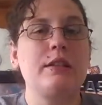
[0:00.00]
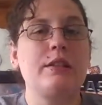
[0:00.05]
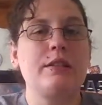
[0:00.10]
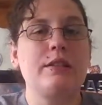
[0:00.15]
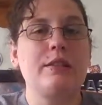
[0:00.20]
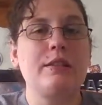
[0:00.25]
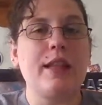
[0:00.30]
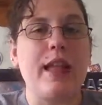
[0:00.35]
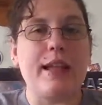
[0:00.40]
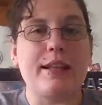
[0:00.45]

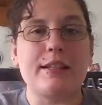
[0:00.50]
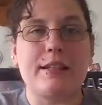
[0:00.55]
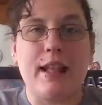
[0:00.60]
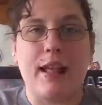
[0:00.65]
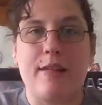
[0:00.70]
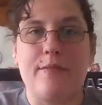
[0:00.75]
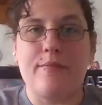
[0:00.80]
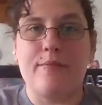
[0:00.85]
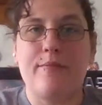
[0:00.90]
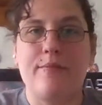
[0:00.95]
next
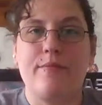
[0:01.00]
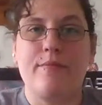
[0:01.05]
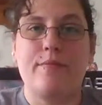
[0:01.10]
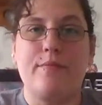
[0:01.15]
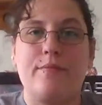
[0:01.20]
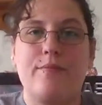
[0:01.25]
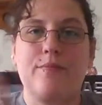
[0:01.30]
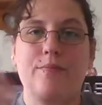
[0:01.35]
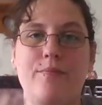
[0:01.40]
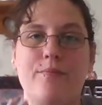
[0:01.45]
time.
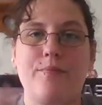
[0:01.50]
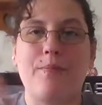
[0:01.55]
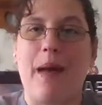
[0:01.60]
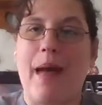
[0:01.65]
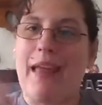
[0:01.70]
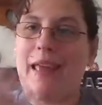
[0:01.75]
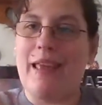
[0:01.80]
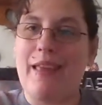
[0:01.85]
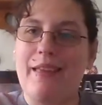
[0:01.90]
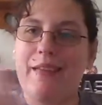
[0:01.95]

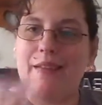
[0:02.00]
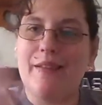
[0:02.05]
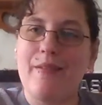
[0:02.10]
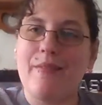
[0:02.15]
Bye.